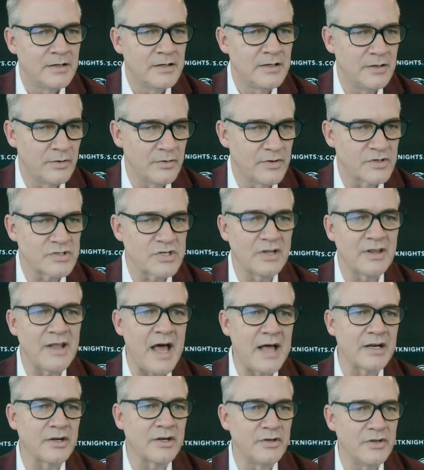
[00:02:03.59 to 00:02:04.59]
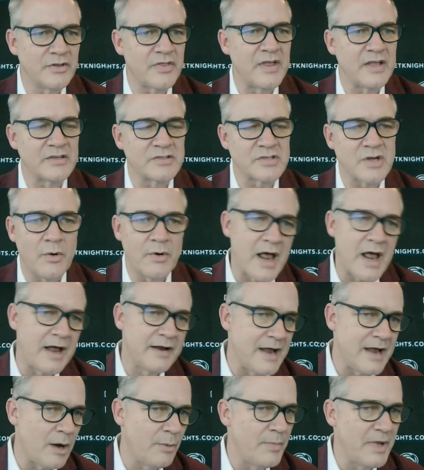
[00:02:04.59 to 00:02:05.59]
You know, there's a lot of good things going
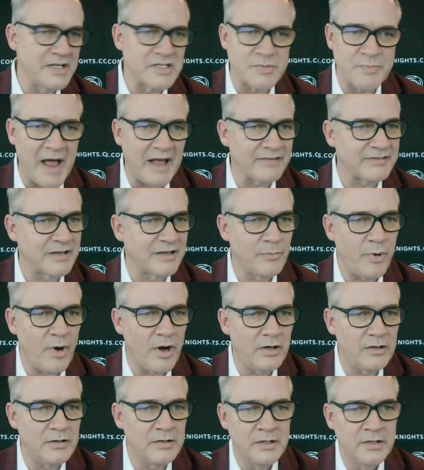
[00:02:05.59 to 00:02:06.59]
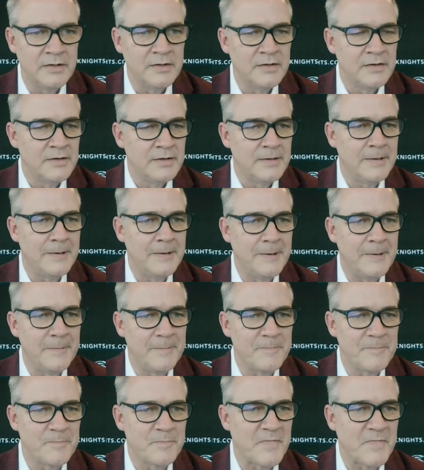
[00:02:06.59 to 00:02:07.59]
on now. Men's basketball,
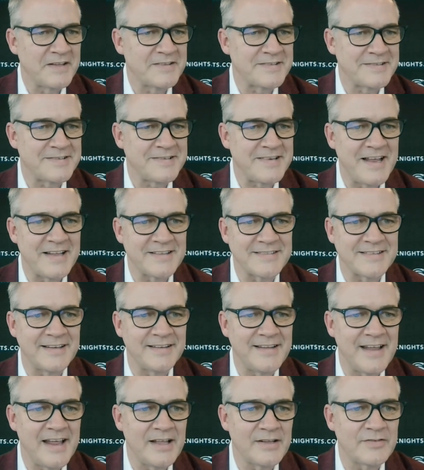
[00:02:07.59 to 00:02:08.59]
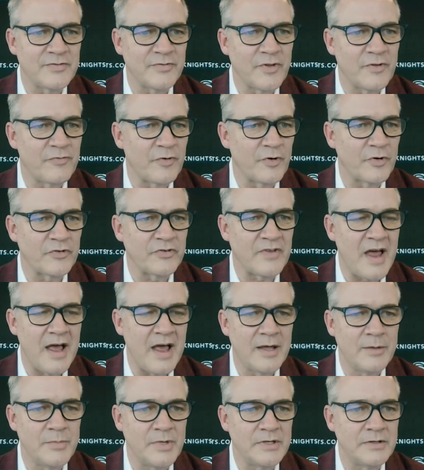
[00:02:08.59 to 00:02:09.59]
um, it's a chance to dance for the first
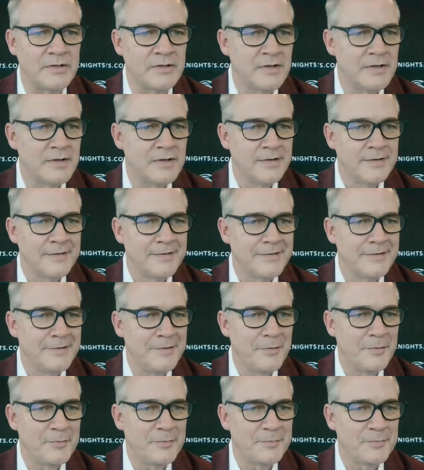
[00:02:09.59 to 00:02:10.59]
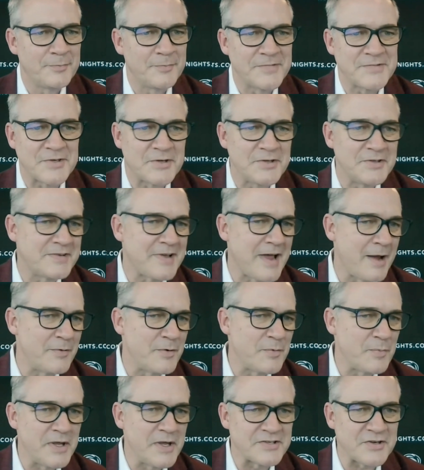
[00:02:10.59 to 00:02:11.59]
time, and you know, it's a good
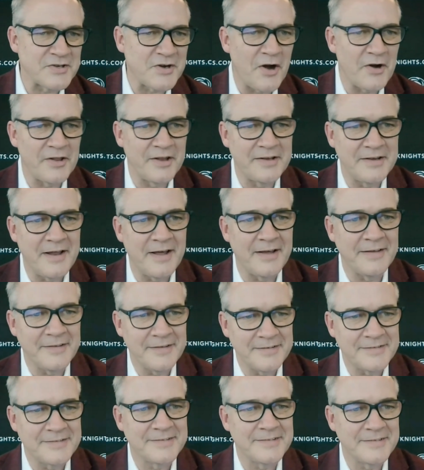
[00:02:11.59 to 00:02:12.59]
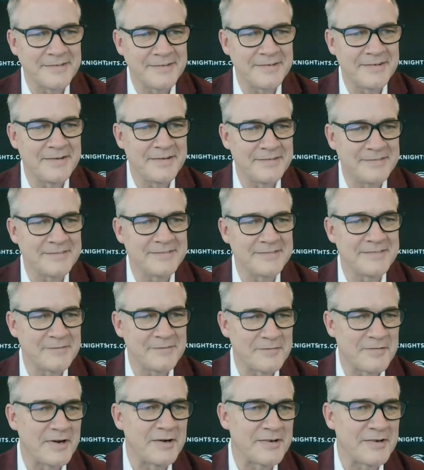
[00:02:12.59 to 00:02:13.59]
time to be a Scarlet Knight, and, and
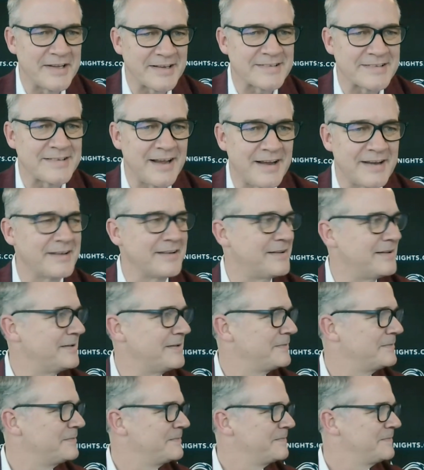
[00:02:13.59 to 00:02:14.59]
very excited.